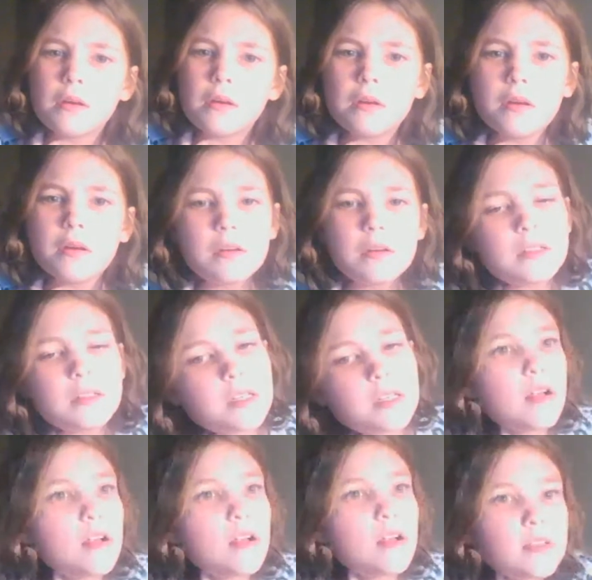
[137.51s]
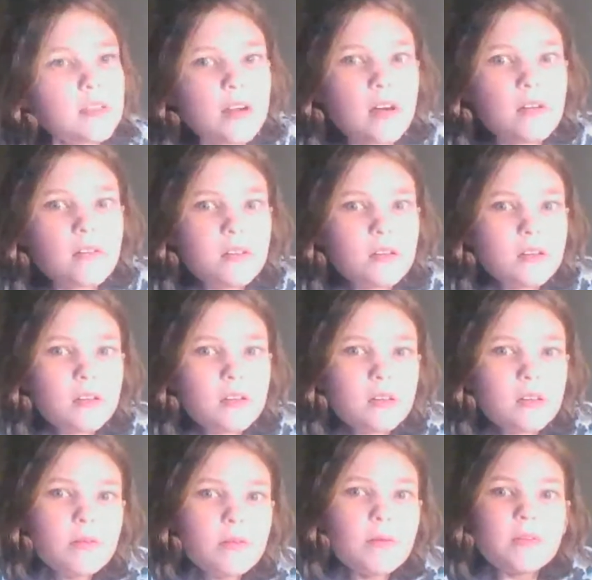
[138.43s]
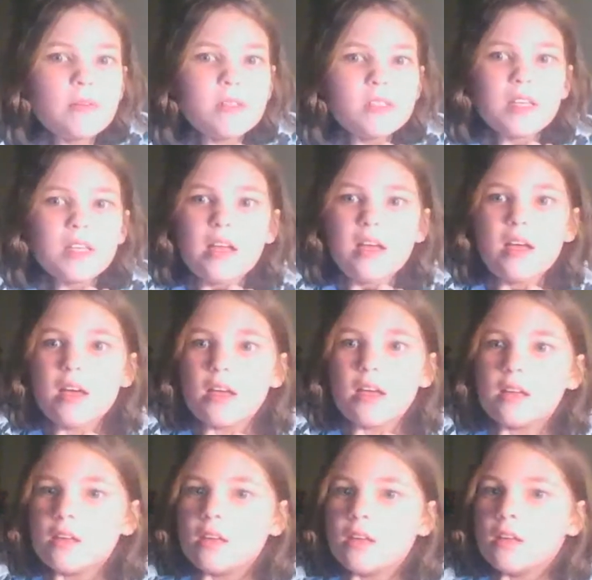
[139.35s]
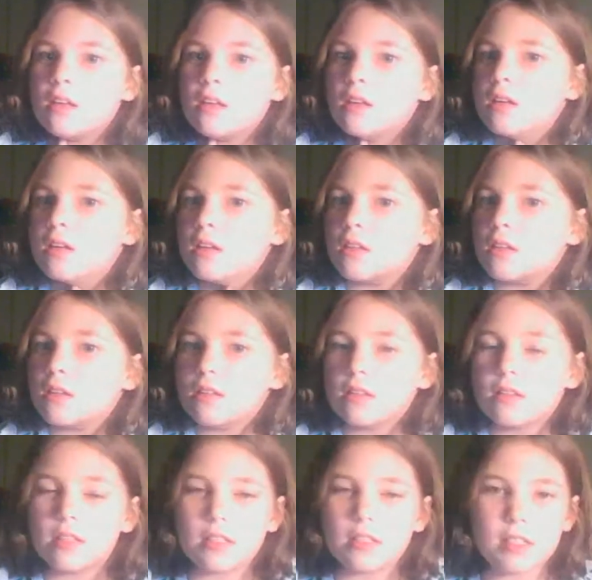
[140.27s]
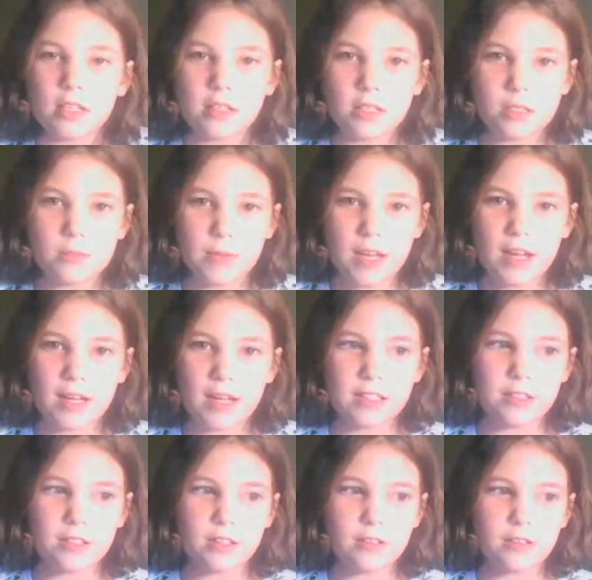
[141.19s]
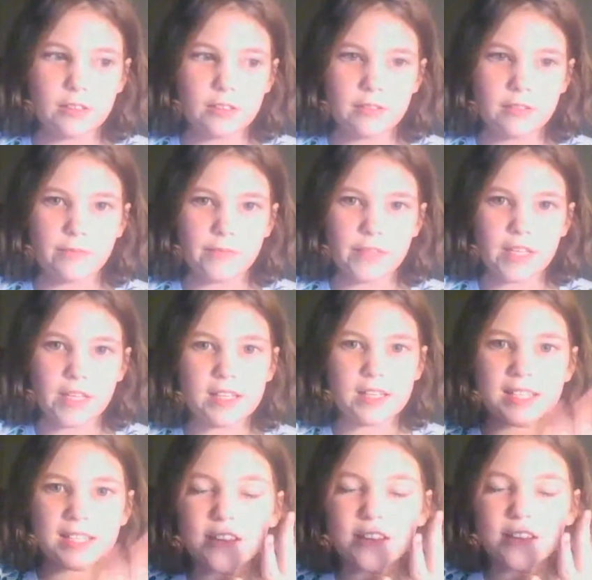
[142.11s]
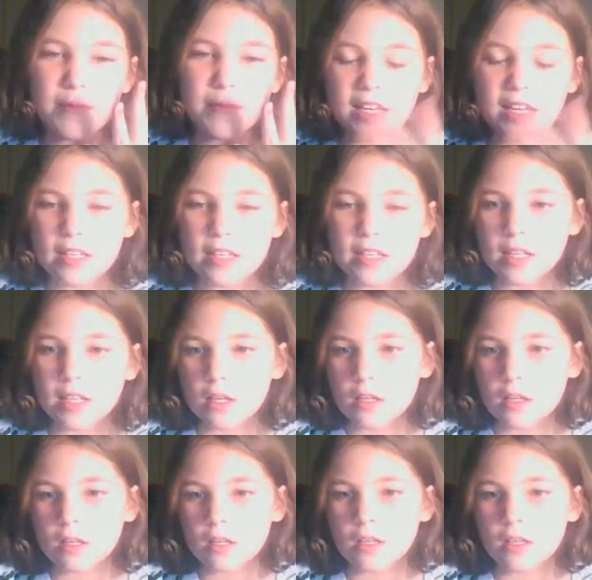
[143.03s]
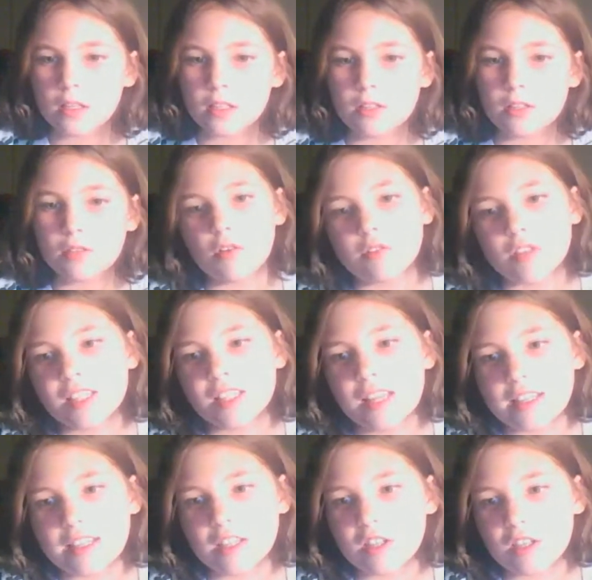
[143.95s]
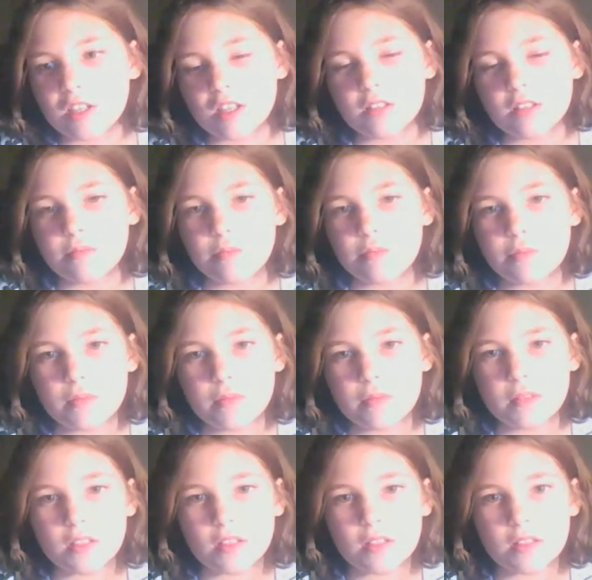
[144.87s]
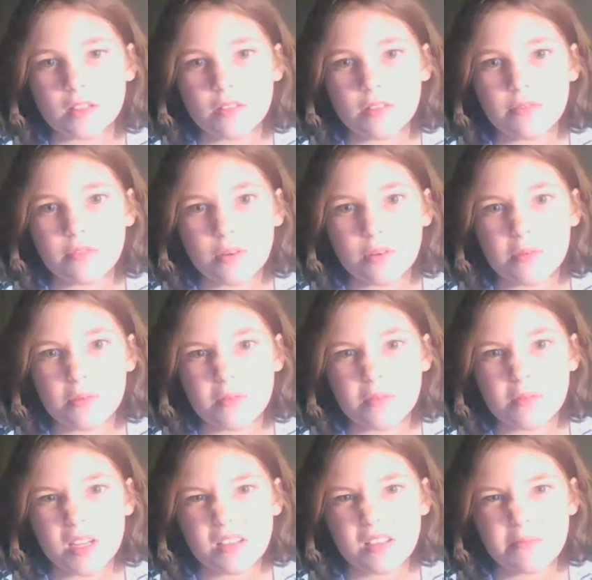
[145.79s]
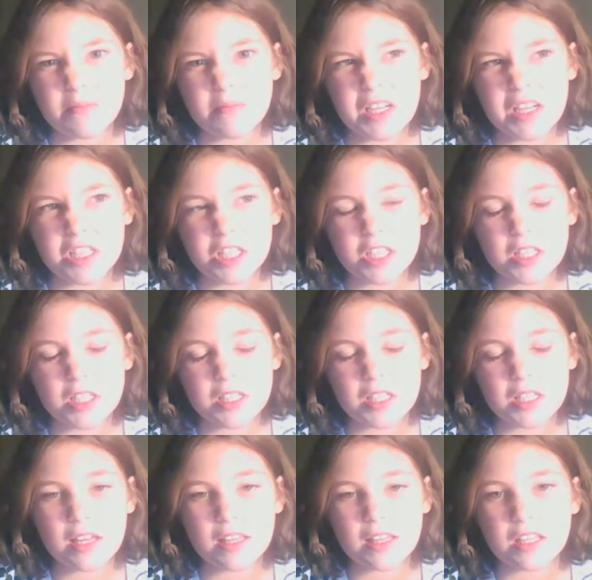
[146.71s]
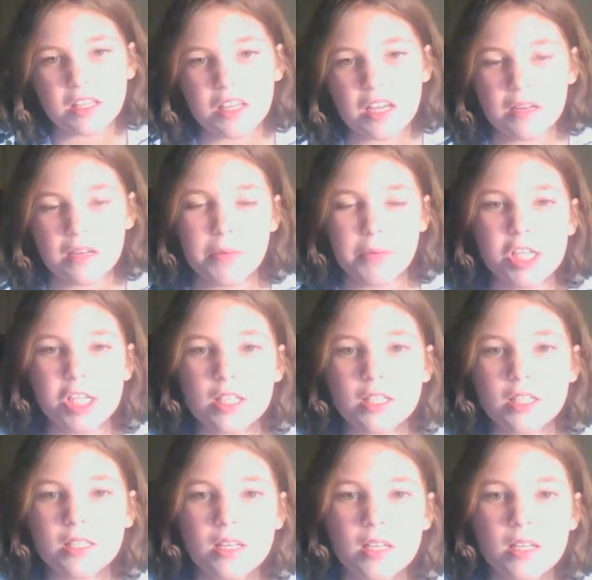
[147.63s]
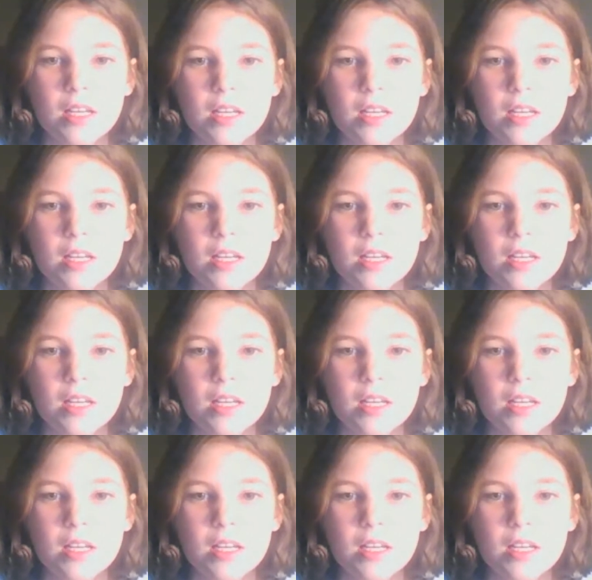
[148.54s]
And then you go, oh, what was that? Then something's behind you. And Slenderman, Slender, for 8 pages, I think 8 pages,